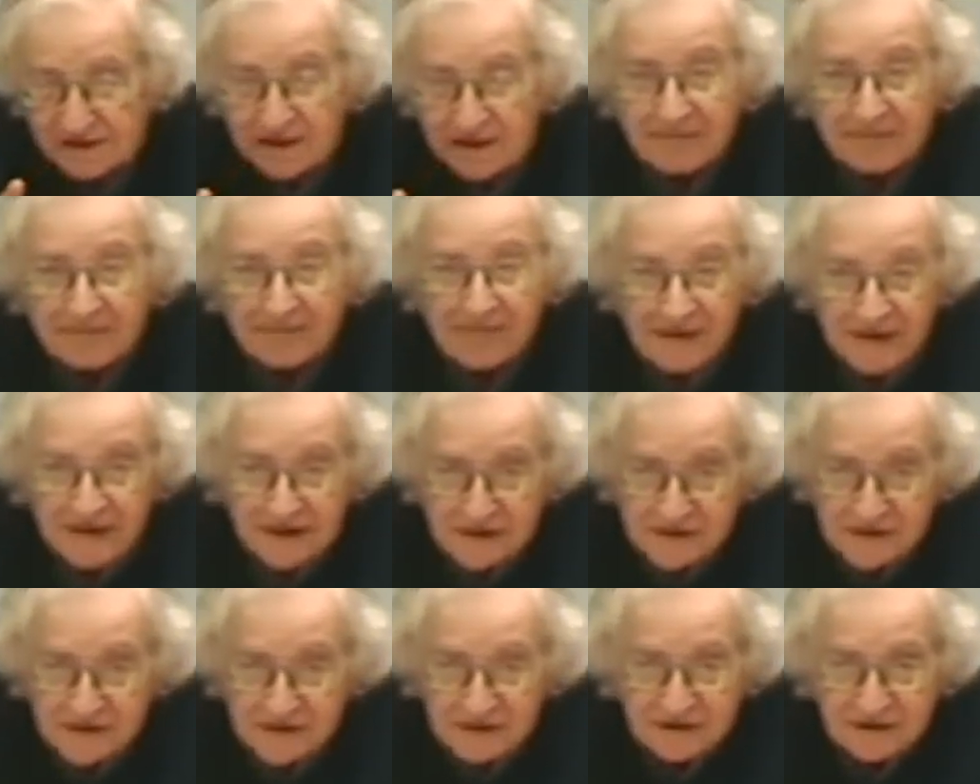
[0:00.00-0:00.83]

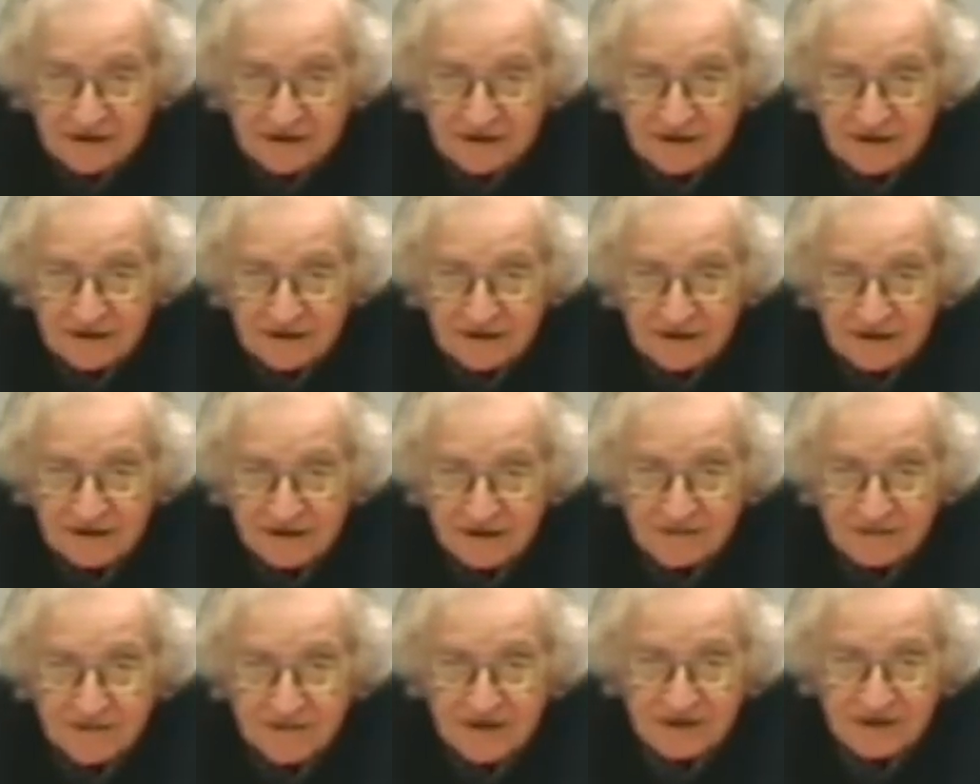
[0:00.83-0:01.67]
lambasted in the
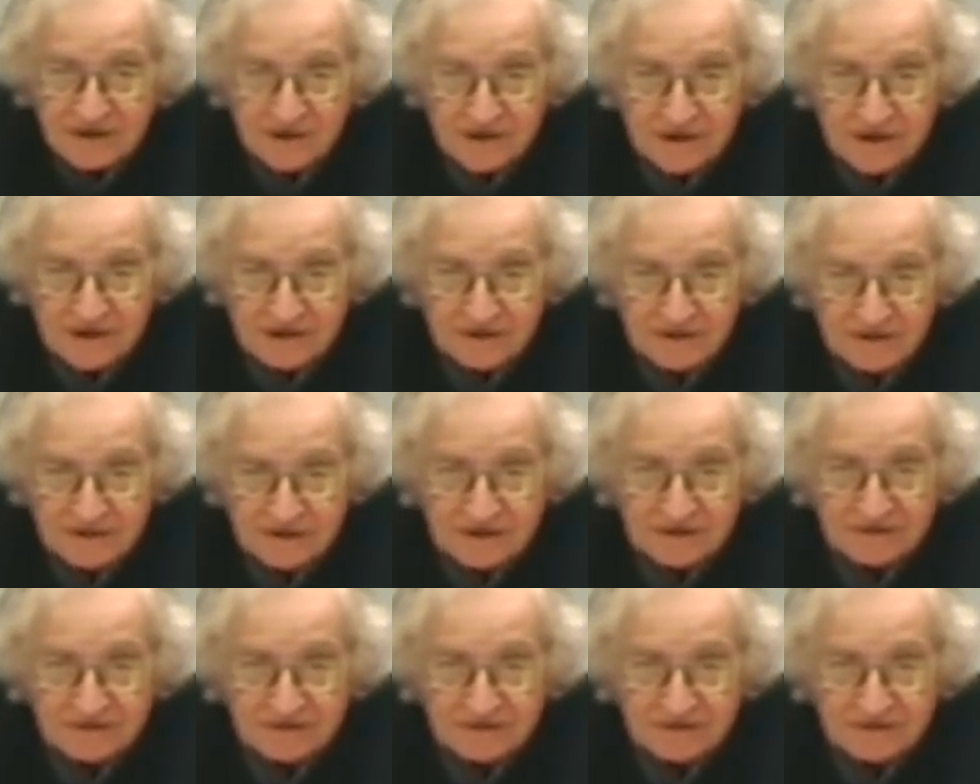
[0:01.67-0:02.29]
mainstream.